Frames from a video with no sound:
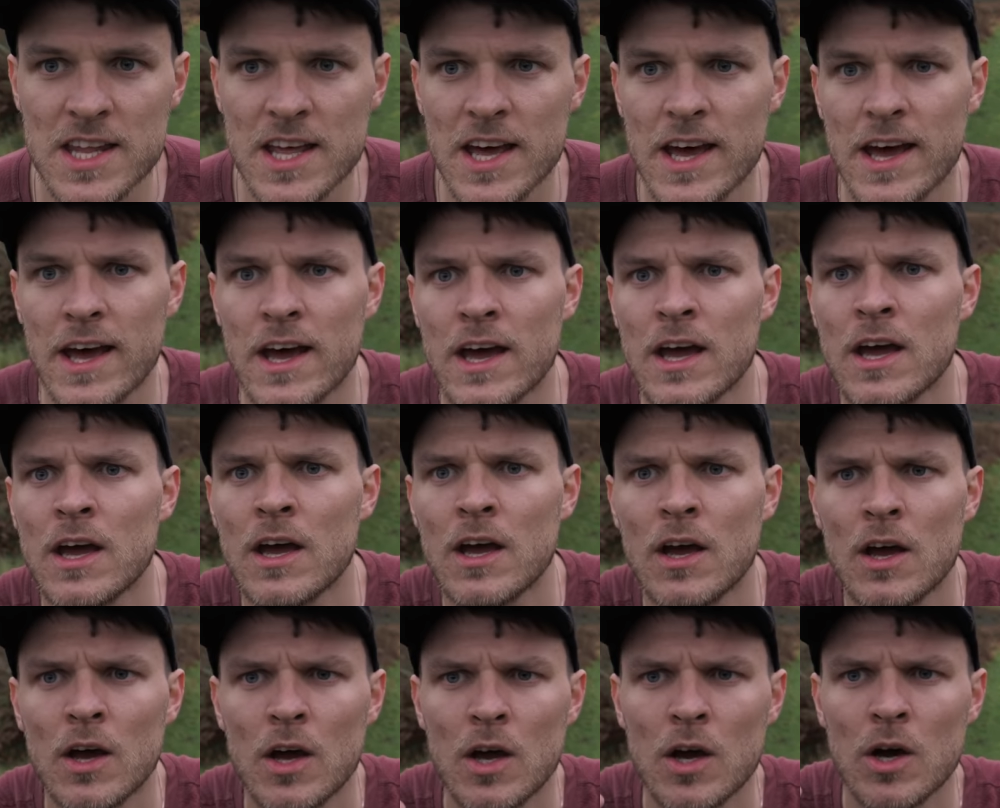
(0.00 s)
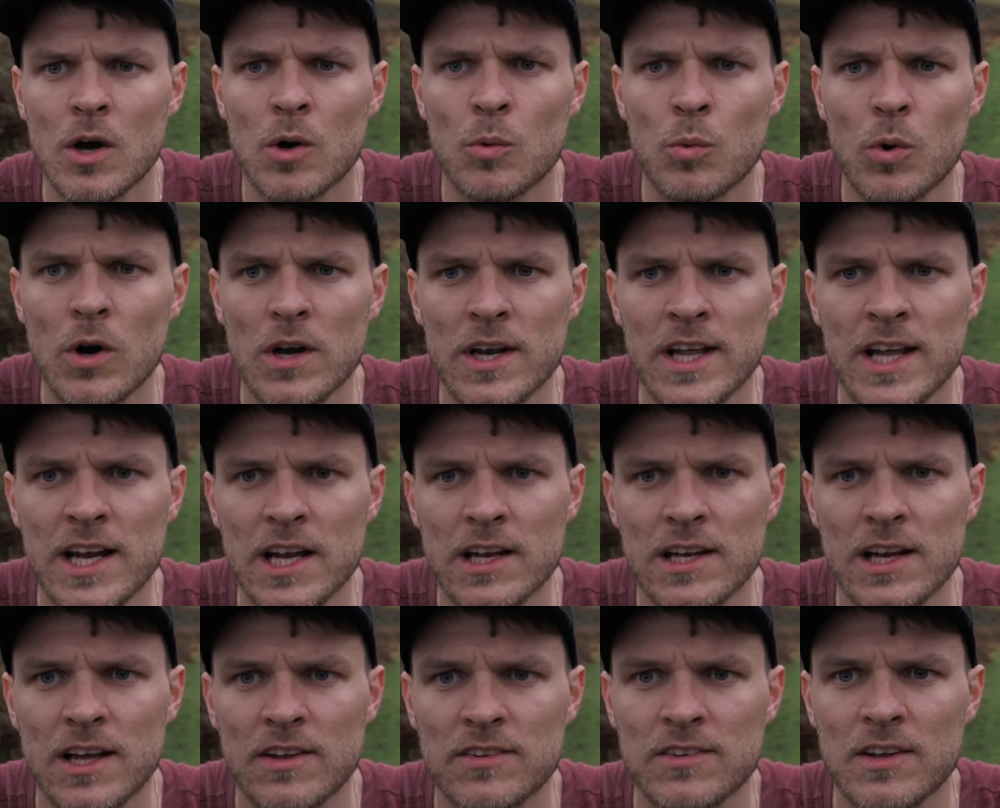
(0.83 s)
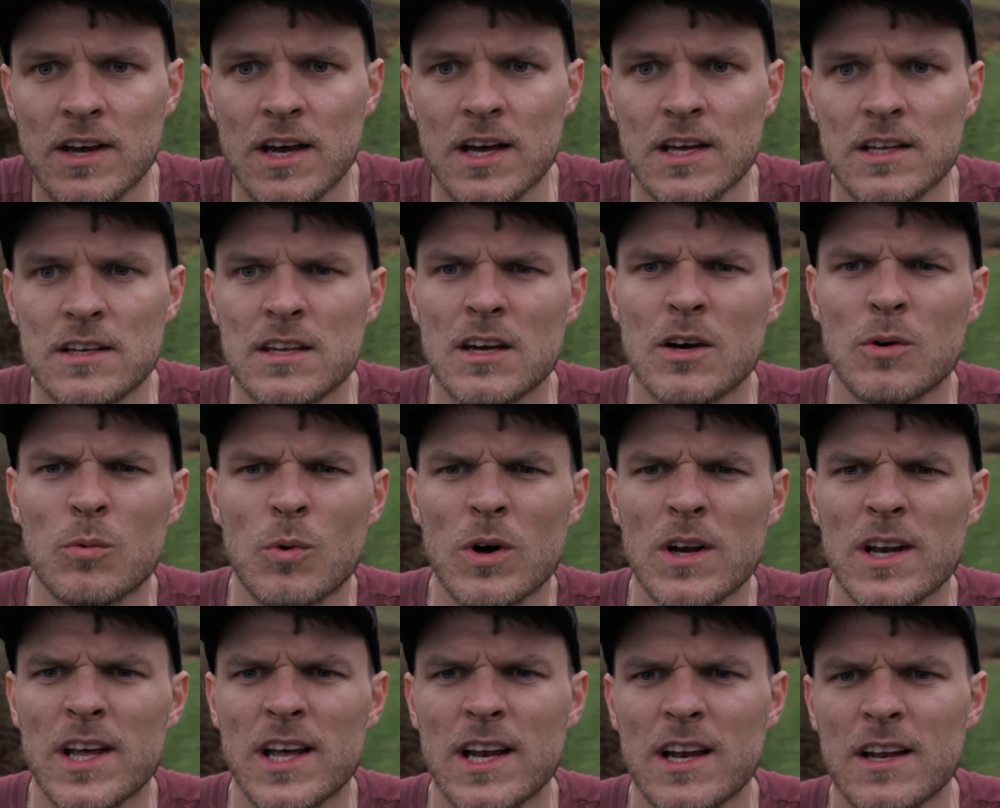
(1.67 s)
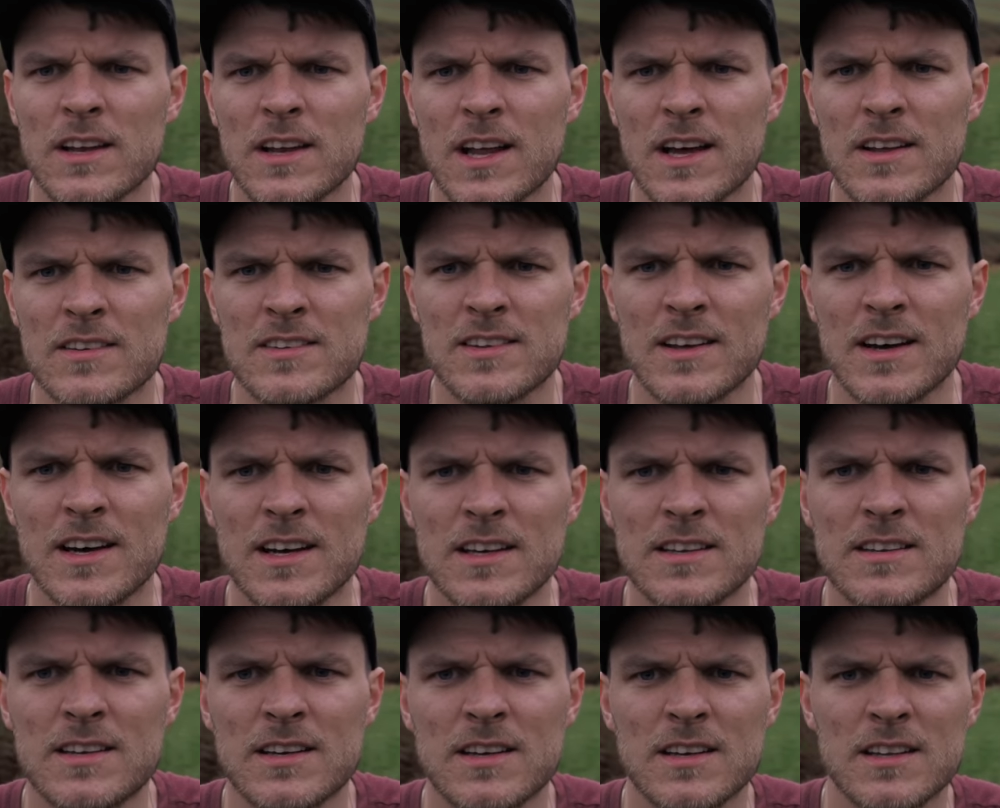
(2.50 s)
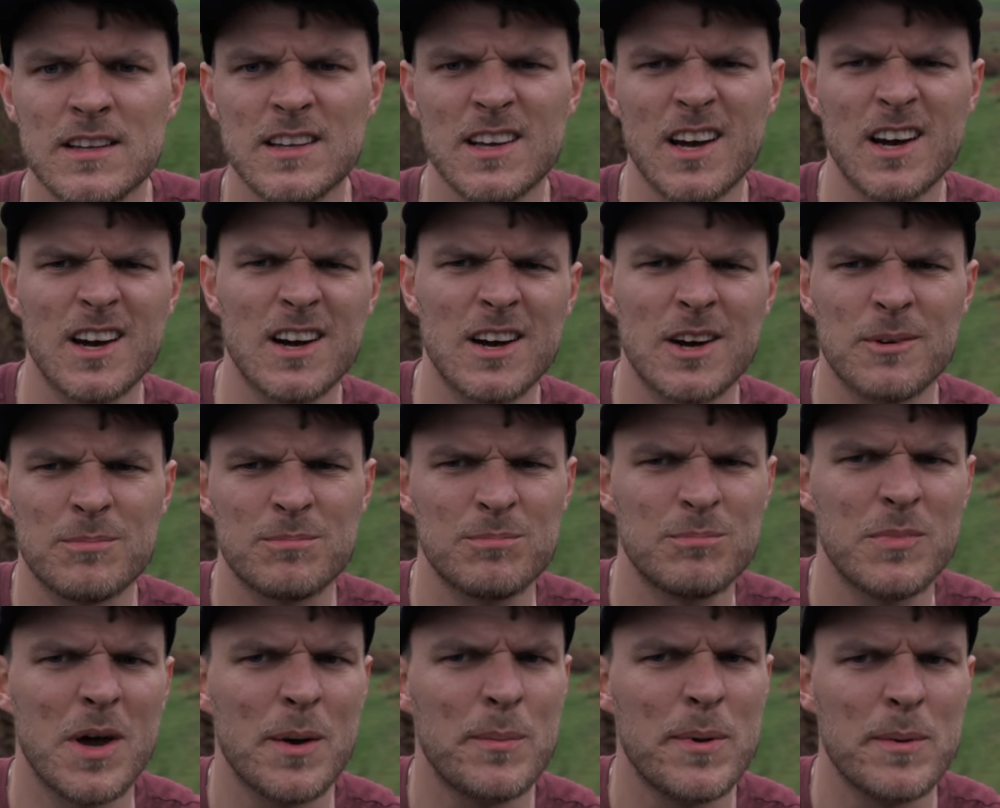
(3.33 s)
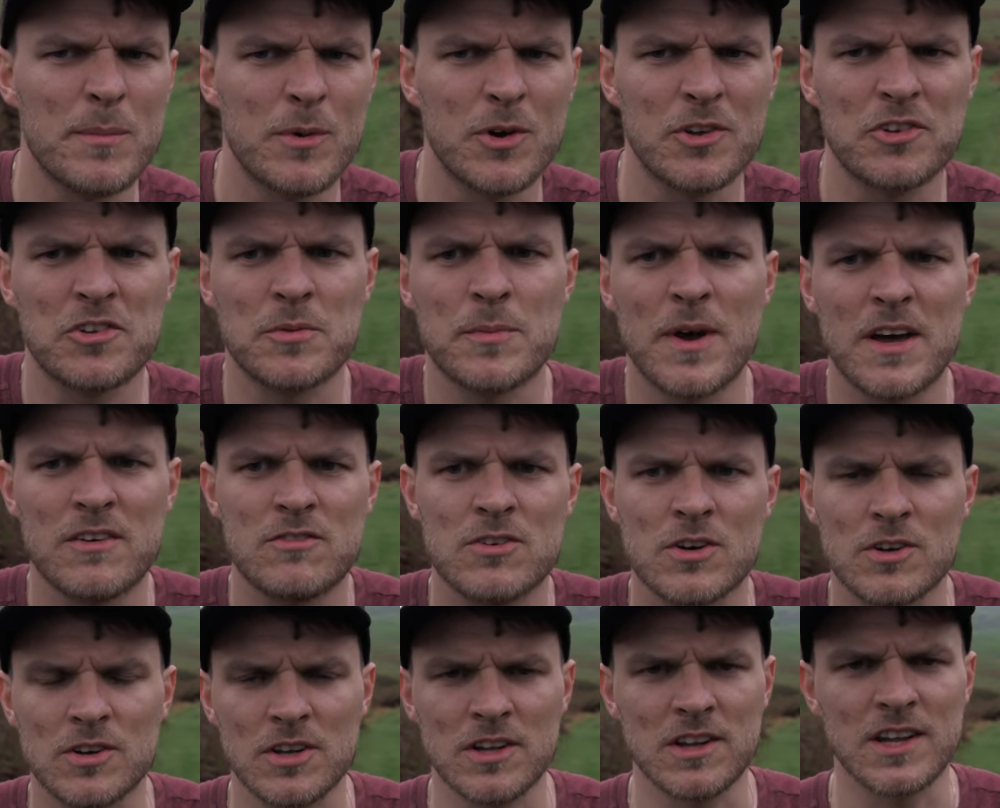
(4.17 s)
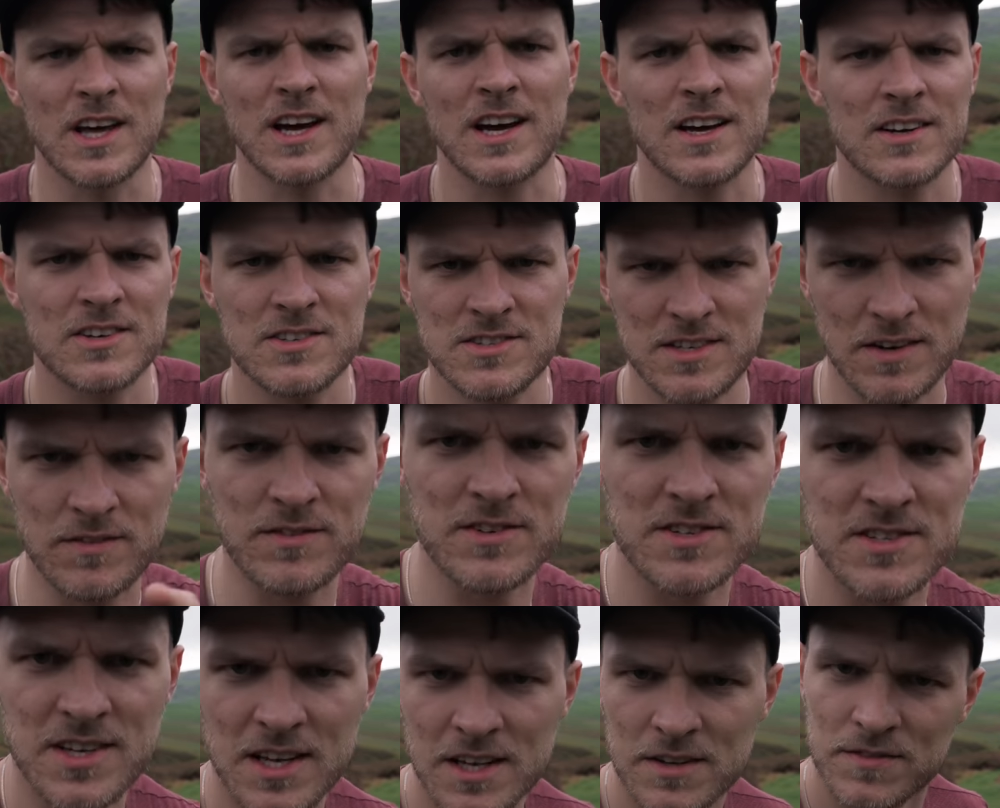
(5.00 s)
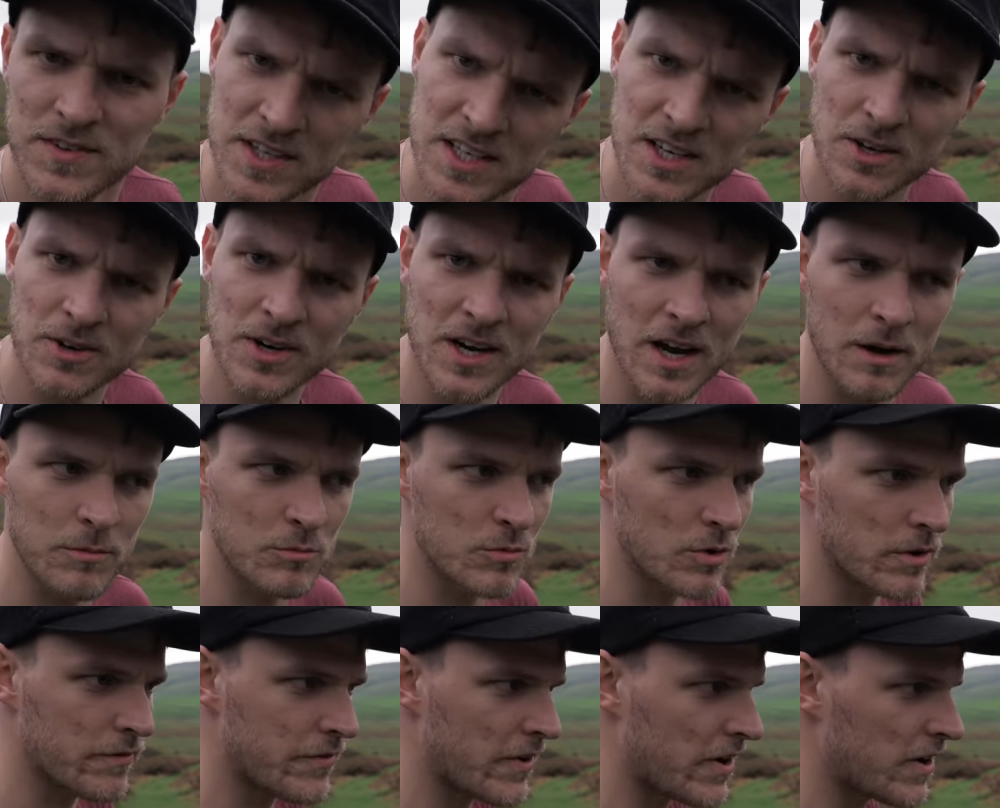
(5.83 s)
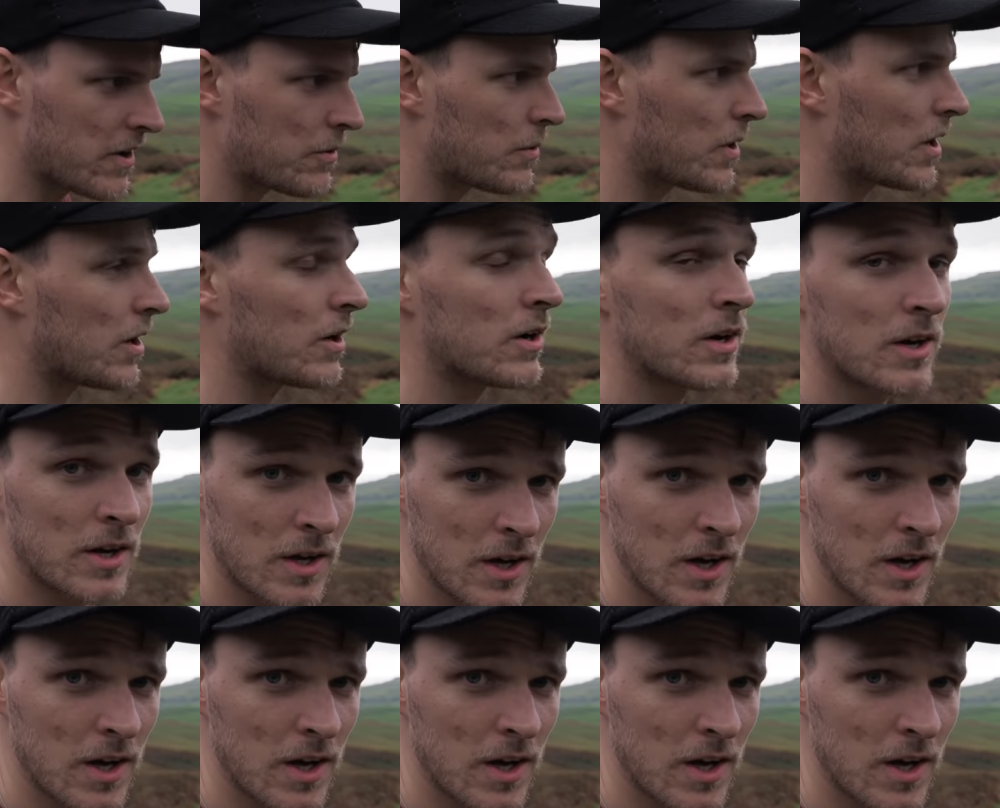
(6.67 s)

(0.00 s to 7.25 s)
there. One hill on that side, one hill on that side. They are a bit more symmetrical than that. I just haven't set the video camera up very well.